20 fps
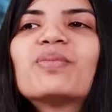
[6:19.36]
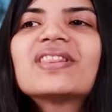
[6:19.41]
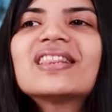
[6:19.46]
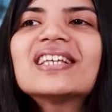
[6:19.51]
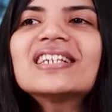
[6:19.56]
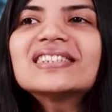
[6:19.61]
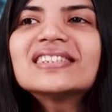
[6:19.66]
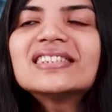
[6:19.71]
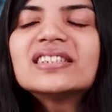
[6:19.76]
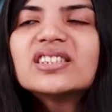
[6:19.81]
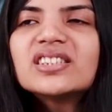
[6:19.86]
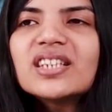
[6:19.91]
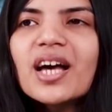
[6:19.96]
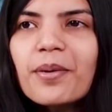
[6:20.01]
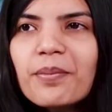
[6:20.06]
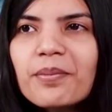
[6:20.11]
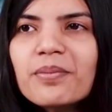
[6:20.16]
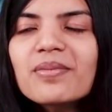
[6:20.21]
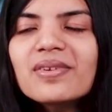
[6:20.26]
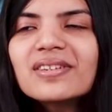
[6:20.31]
But there's
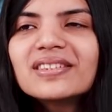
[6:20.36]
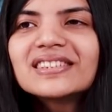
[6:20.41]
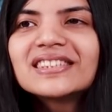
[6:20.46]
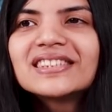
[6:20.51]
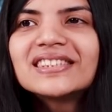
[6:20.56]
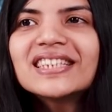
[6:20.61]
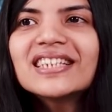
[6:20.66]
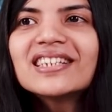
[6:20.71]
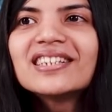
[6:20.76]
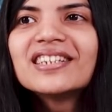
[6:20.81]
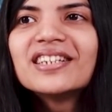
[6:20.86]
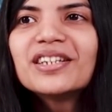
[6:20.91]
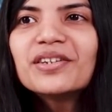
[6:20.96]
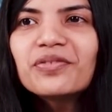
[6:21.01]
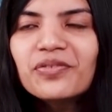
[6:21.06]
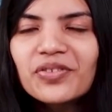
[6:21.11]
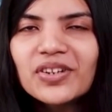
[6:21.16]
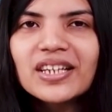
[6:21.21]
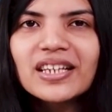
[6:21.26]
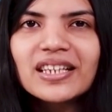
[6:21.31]
some
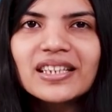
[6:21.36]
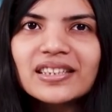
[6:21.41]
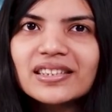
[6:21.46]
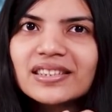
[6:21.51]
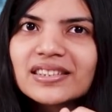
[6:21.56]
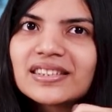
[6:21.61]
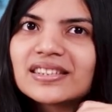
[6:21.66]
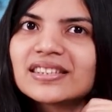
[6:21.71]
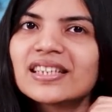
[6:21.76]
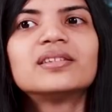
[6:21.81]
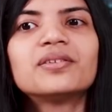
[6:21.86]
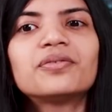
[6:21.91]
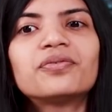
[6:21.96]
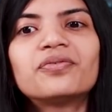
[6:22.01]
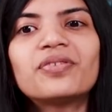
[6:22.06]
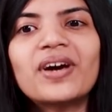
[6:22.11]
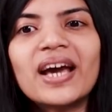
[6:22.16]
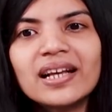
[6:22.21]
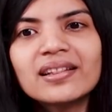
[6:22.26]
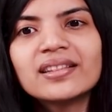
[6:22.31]
significance. The
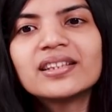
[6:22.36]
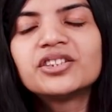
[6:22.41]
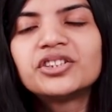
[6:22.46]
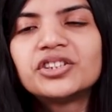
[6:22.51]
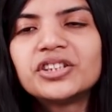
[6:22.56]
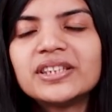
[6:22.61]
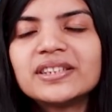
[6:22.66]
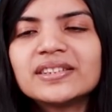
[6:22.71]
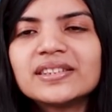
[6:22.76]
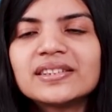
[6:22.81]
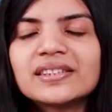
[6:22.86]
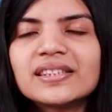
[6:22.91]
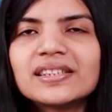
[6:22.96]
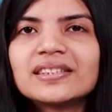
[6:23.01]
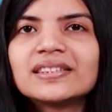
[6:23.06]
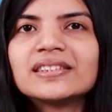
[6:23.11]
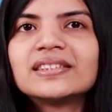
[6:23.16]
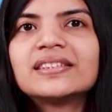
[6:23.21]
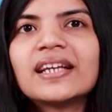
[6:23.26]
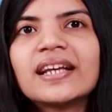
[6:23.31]
fact that Jesus
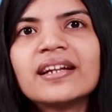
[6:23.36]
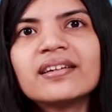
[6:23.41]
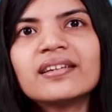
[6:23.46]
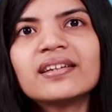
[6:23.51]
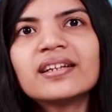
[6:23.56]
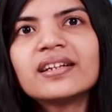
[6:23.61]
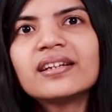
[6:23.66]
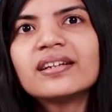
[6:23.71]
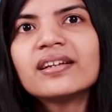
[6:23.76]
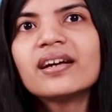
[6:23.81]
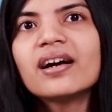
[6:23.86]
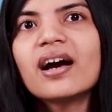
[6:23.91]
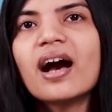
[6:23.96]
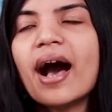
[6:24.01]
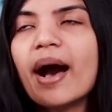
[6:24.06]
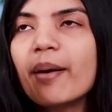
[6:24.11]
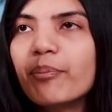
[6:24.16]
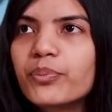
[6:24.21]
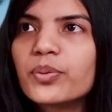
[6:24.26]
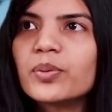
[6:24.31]
ascended
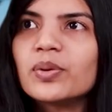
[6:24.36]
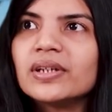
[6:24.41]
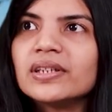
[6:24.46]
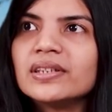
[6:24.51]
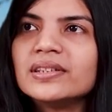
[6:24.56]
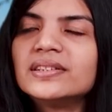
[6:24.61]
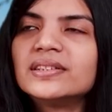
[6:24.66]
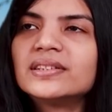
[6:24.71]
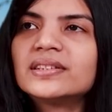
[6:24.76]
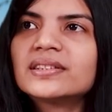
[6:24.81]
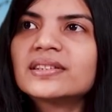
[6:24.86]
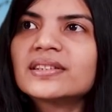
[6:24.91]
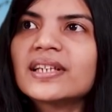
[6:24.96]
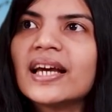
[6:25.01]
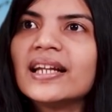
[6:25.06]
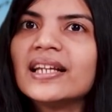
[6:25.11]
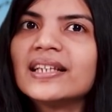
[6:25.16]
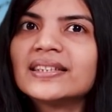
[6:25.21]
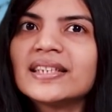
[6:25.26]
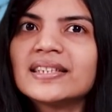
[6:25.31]
upwards
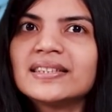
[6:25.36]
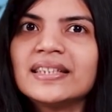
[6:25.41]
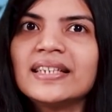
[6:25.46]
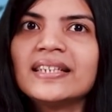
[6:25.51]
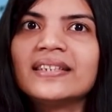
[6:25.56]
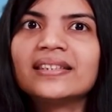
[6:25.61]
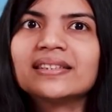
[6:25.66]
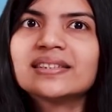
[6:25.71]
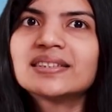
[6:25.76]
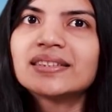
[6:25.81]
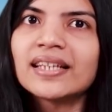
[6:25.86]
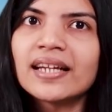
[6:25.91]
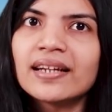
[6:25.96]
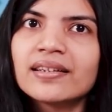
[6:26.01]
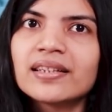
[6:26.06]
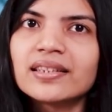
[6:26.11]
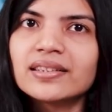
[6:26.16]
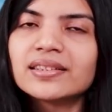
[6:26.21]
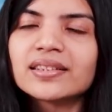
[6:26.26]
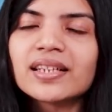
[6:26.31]
and it says he
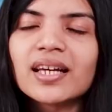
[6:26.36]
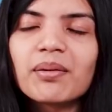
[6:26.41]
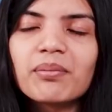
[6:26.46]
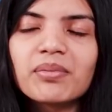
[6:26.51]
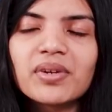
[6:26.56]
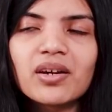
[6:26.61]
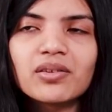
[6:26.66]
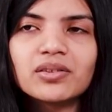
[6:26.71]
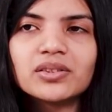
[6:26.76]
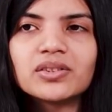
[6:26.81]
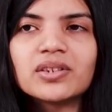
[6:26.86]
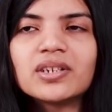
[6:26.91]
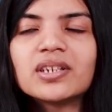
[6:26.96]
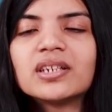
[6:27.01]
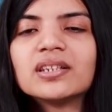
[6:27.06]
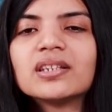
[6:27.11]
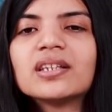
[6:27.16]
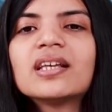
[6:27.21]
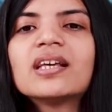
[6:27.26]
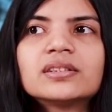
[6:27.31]
descended to come down to
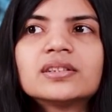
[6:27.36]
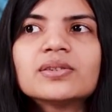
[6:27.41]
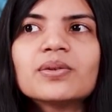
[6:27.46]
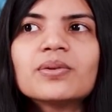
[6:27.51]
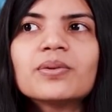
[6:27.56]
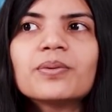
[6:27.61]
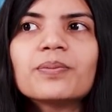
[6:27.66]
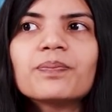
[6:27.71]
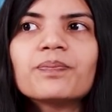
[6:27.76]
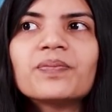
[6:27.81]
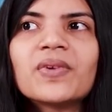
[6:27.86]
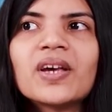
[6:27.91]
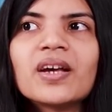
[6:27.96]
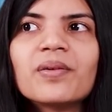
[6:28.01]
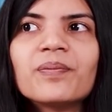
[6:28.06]
earth. So